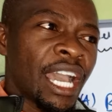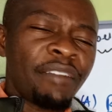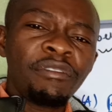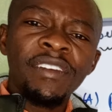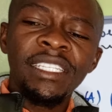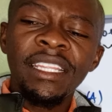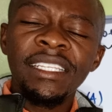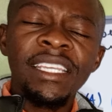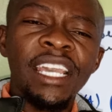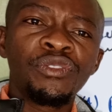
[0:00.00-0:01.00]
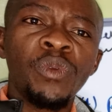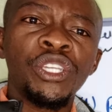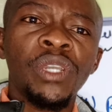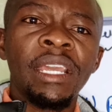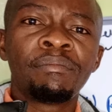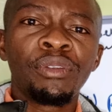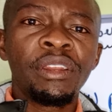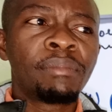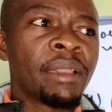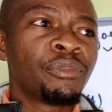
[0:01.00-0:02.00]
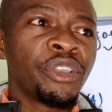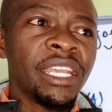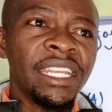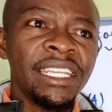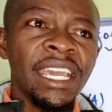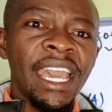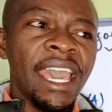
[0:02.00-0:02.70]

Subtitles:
Have you ever seen these guys who are actually employed by Muhindi,